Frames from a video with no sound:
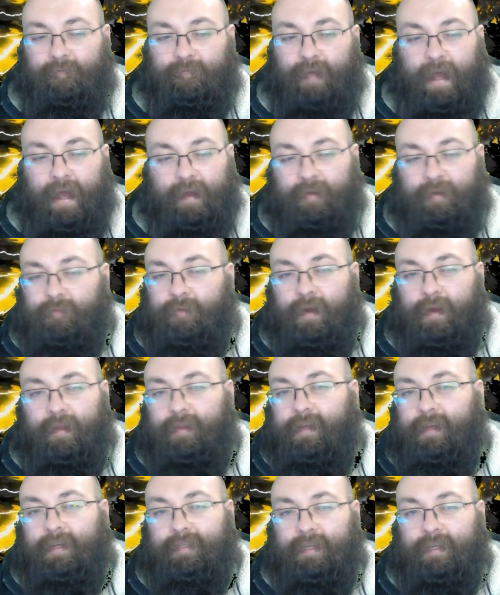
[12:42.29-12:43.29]
Very
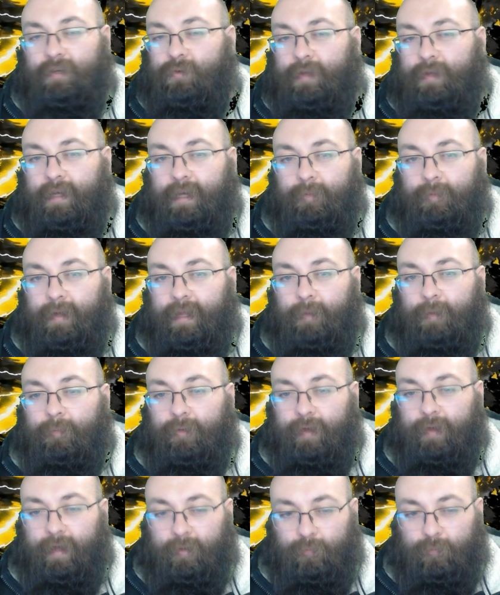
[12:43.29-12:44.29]
rarely is it going to come into
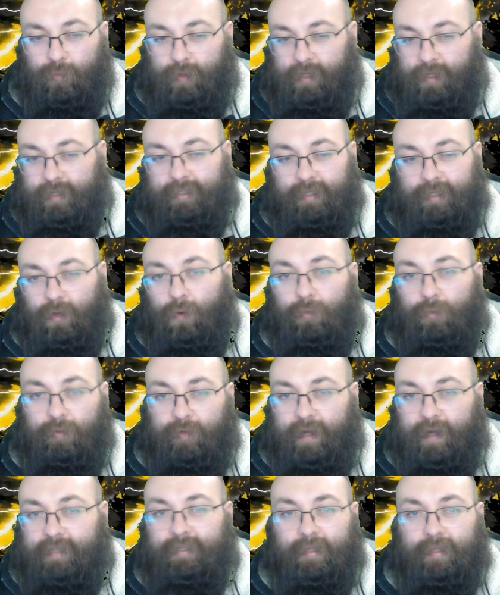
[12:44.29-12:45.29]
play when you see all the
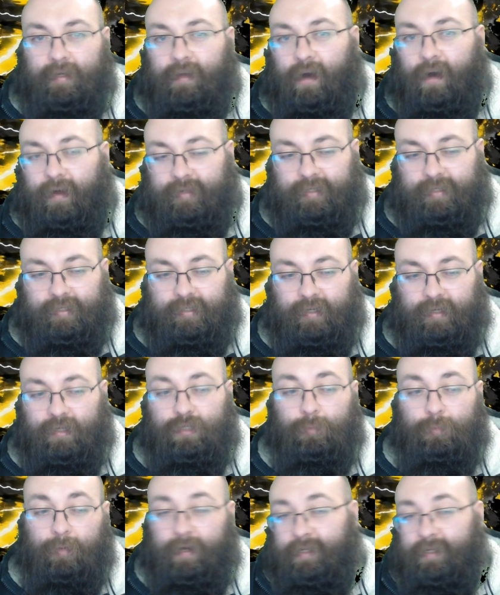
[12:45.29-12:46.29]
rest of the cards as
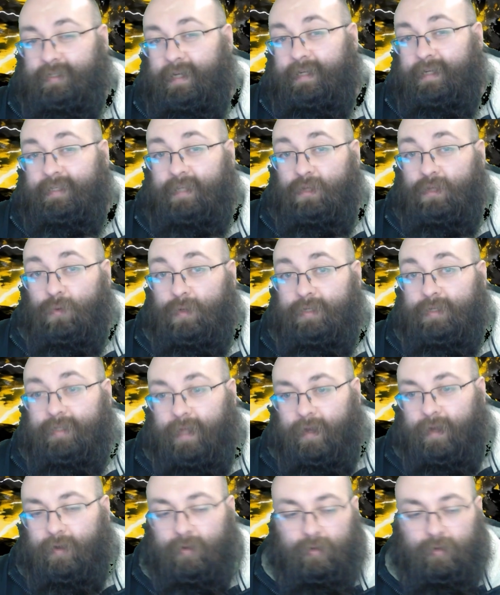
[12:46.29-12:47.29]
such, but it's nice to know it's
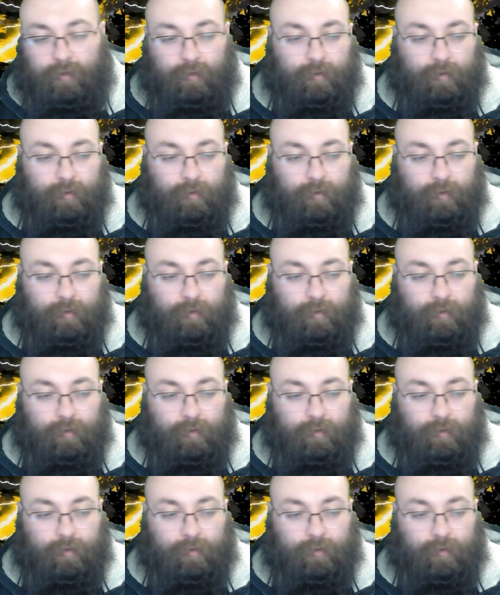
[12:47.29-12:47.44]
there.